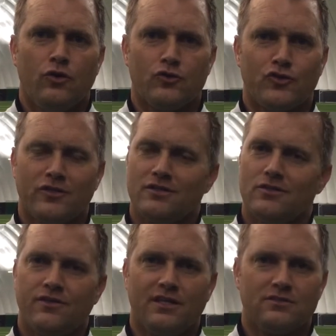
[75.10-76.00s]
those are the
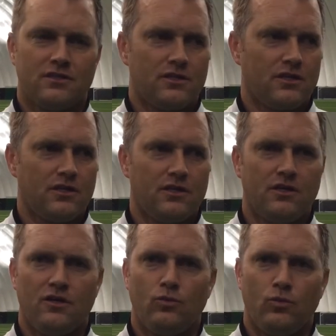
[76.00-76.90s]
little things that are going
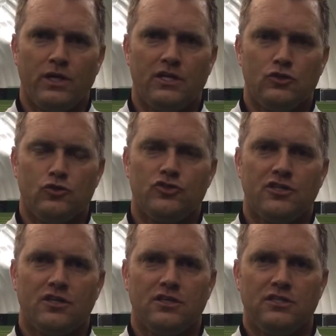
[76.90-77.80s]
to win and lose
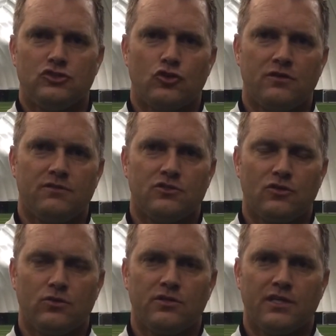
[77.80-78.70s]
you a Detroit versus
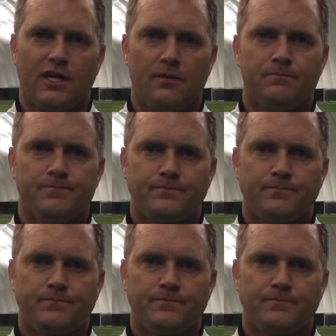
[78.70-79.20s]
Oakland game.